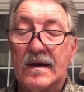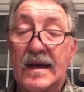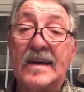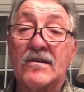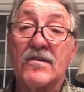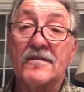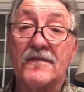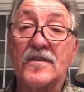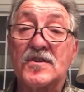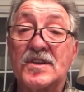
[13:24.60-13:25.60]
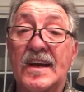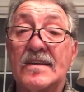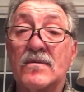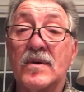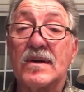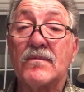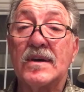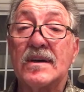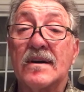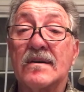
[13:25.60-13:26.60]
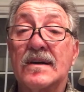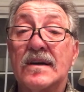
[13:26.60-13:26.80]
And on the first day of the week, we are